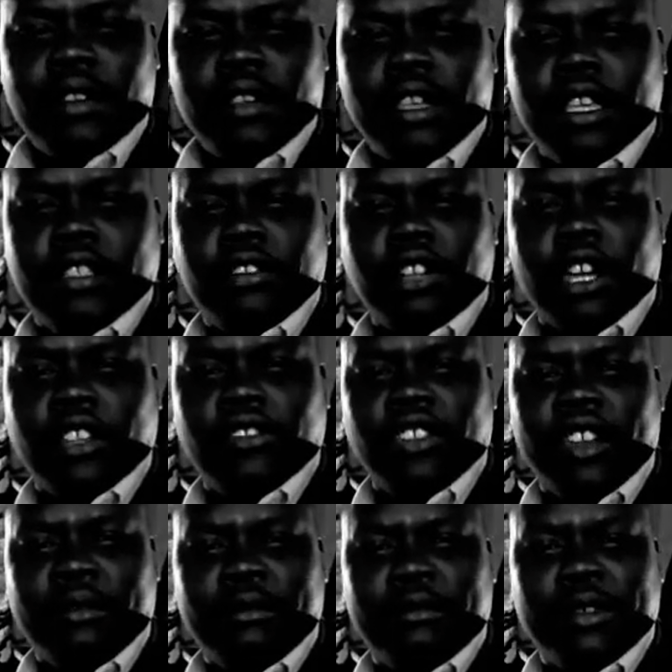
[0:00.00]
he tied
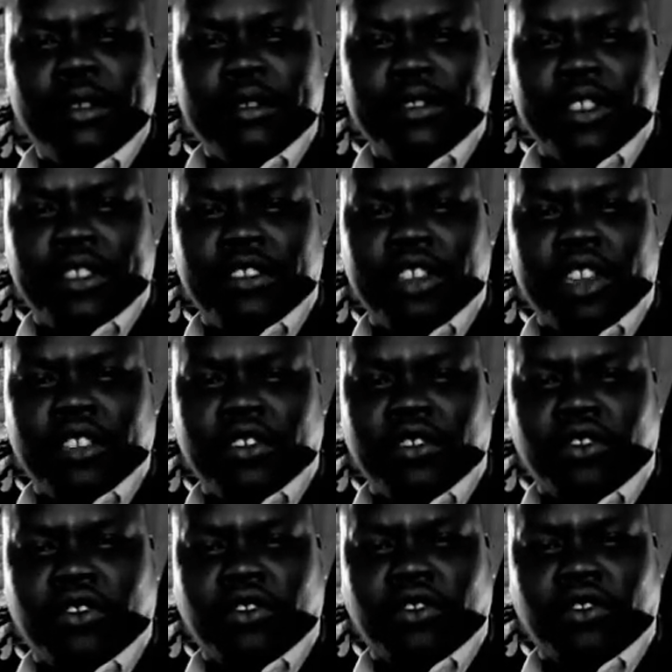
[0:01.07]
them into the
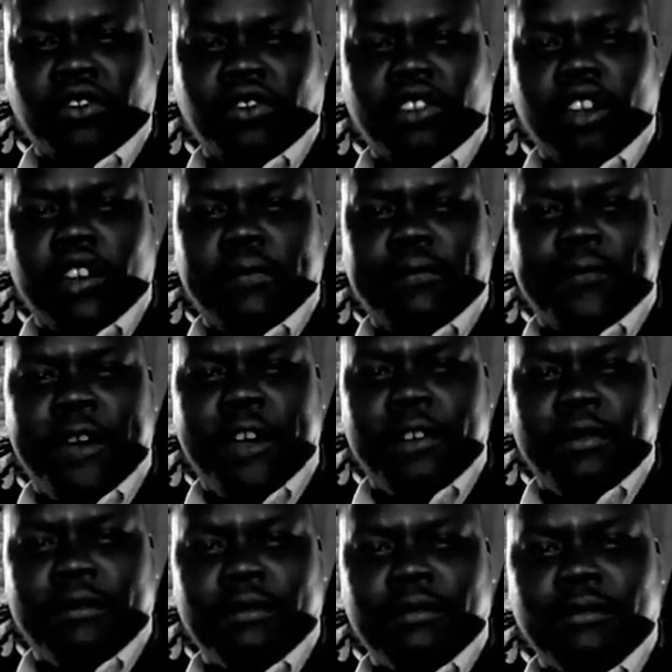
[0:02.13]
chest,
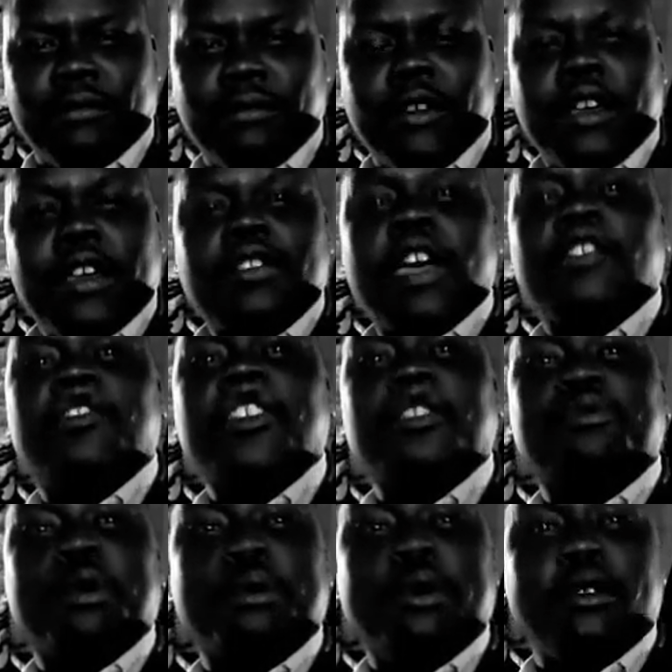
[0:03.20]
confirmed that
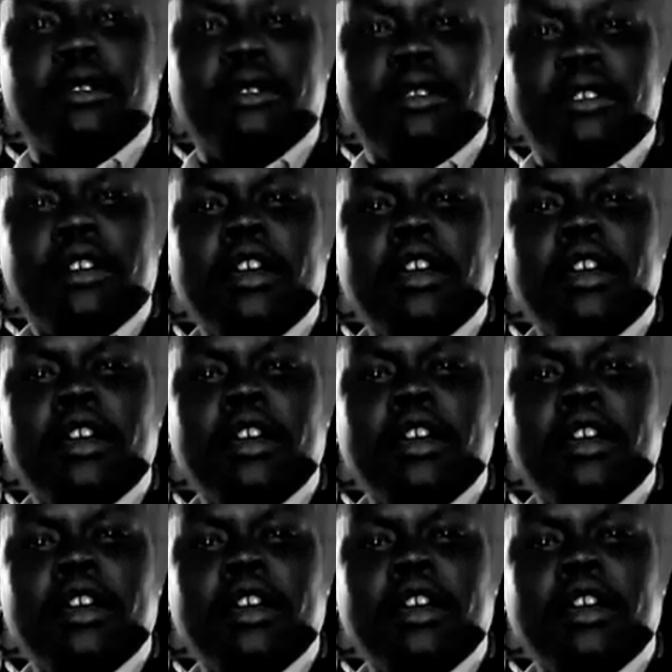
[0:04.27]
these people